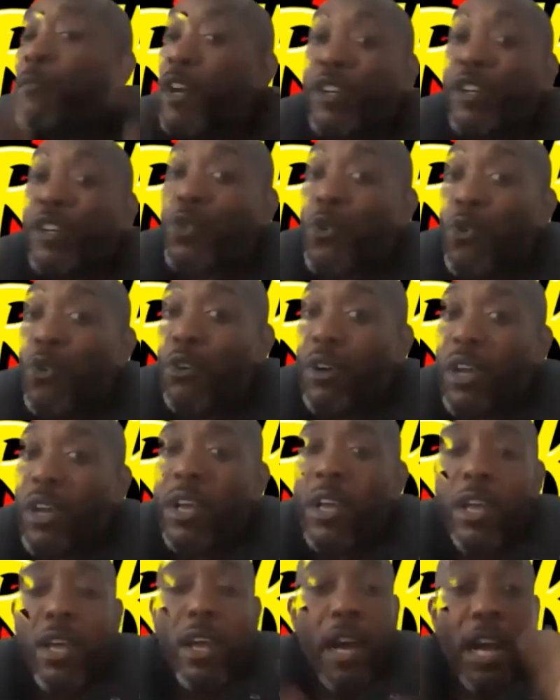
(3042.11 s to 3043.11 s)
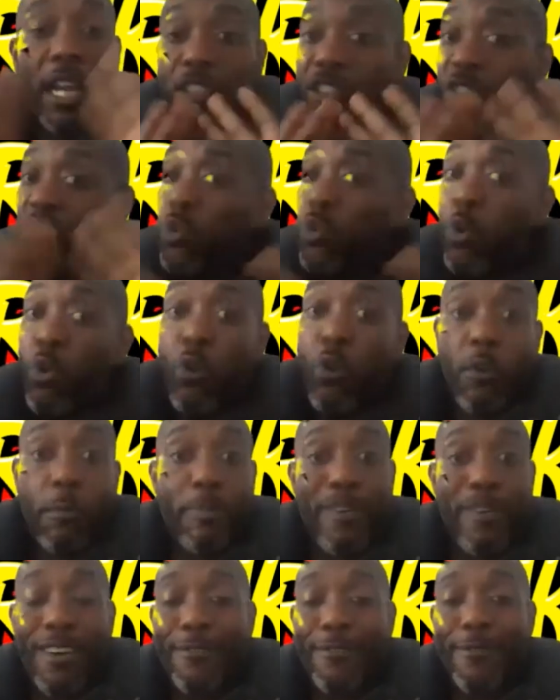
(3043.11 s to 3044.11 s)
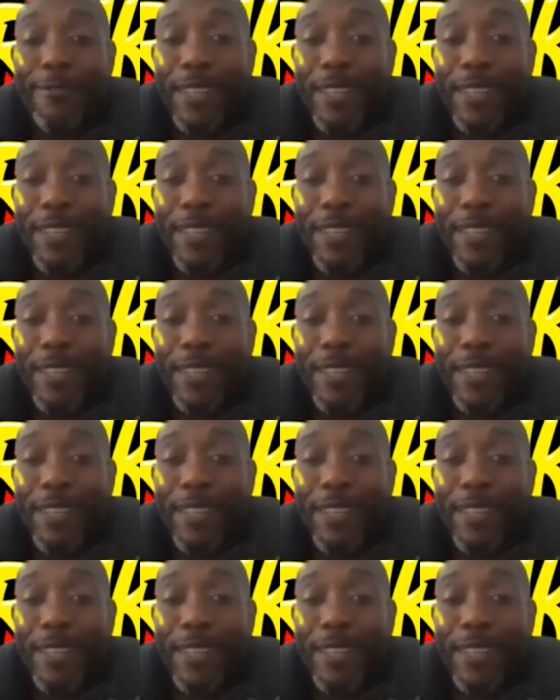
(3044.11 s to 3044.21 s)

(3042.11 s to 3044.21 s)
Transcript: going to talk, I just yeah. talk, bro.